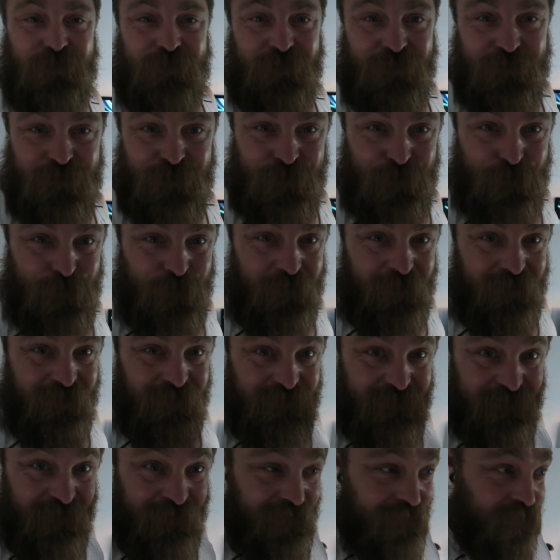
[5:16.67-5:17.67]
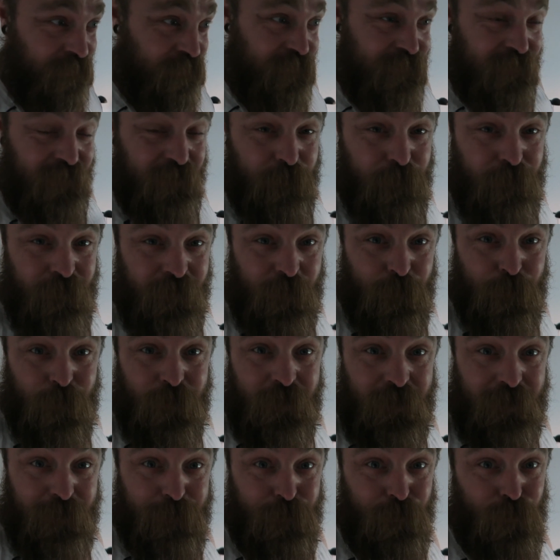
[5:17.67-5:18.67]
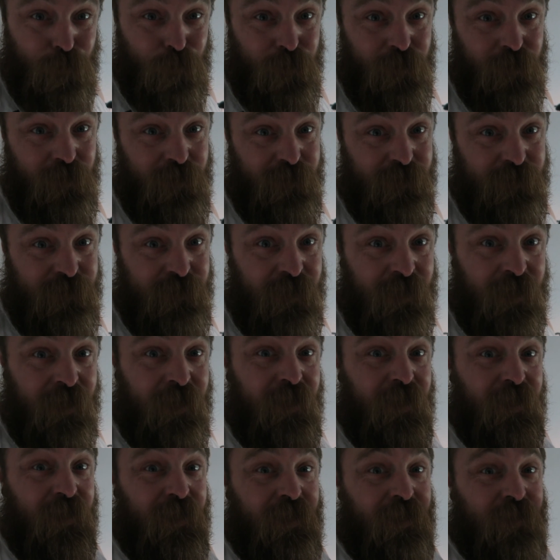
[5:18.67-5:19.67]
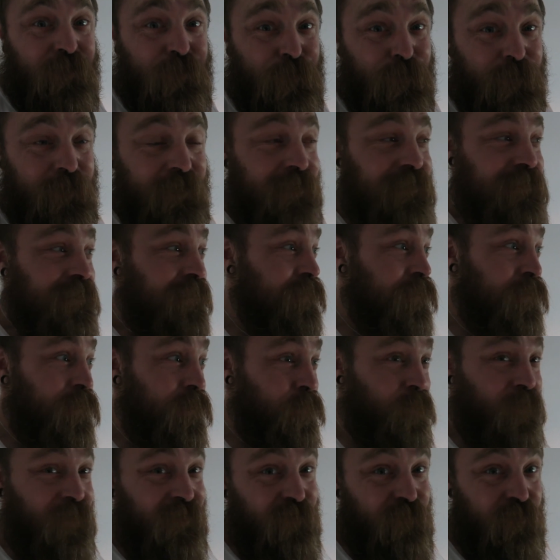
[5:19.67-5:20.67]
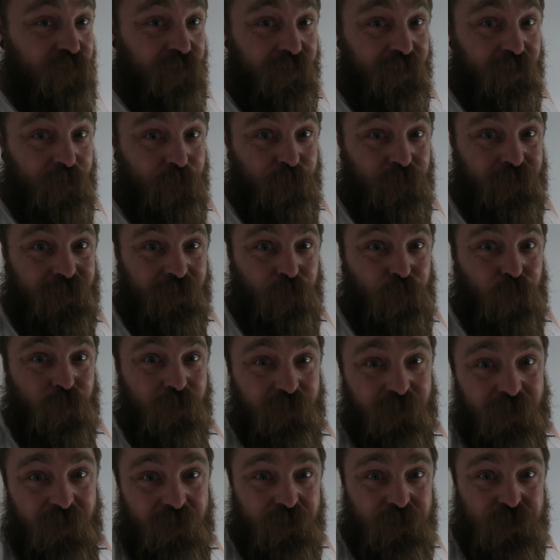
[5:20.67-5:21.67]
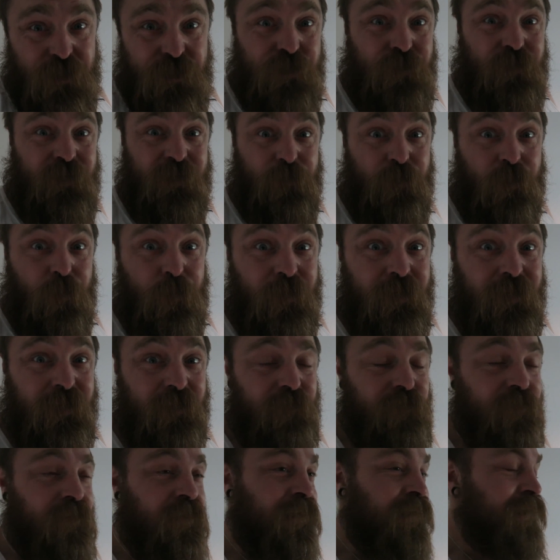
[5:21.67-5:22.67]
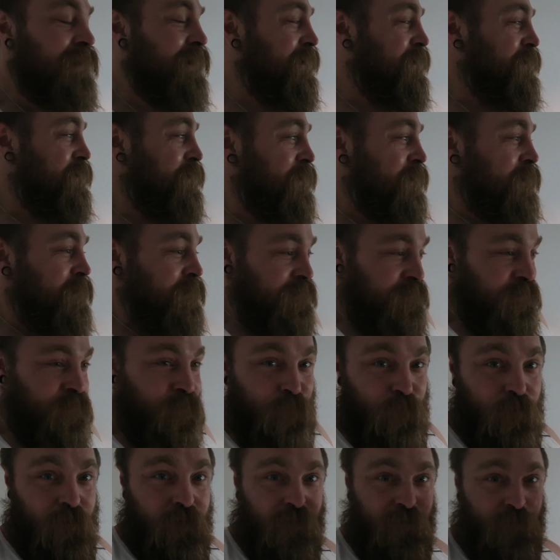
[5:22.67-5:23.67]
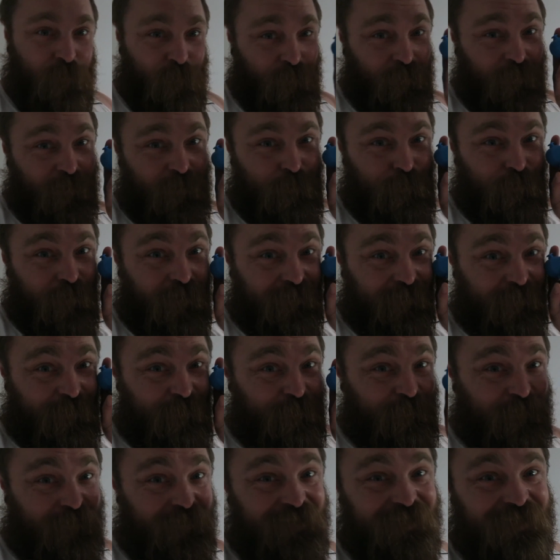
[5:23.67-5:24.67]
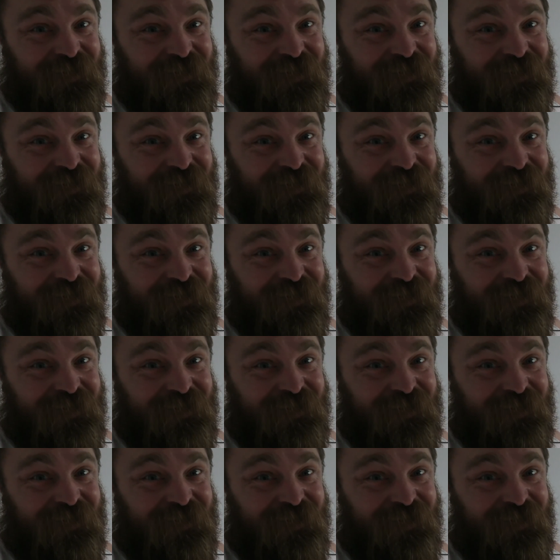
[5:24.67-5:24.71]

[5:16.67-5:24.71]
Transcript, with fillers: There's two guys sitting outside playing with hardball guns. Two kids, and they don't live here, and we're like, why the hell are they shooting where we live? So we gotta prank them.